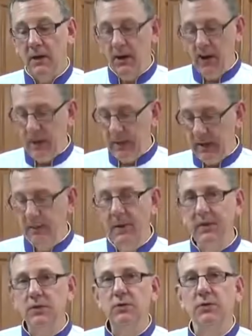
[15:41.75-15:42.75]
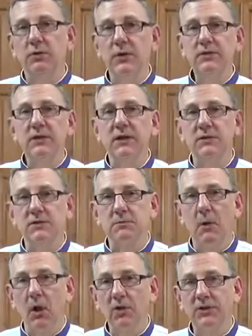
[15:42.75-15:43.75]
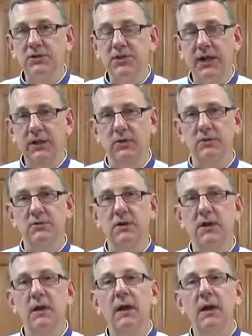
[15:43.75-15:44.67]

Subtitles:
I recommend that you freeze it in small containers,